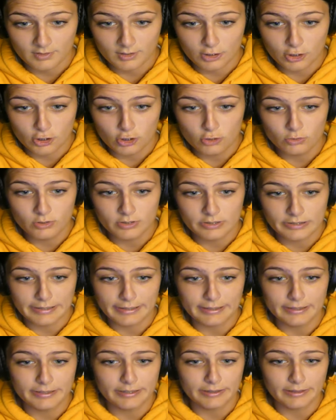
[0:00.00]
You
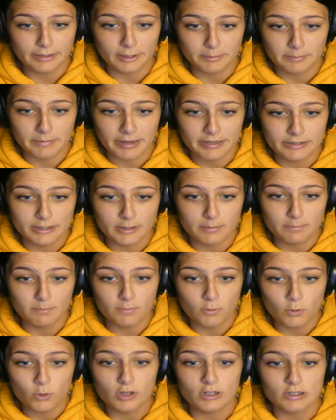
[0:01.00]
standing there makes it
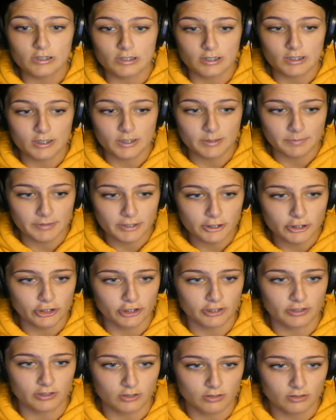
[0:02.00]
more
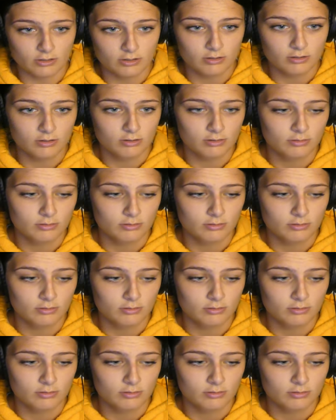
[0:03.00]
suspicious.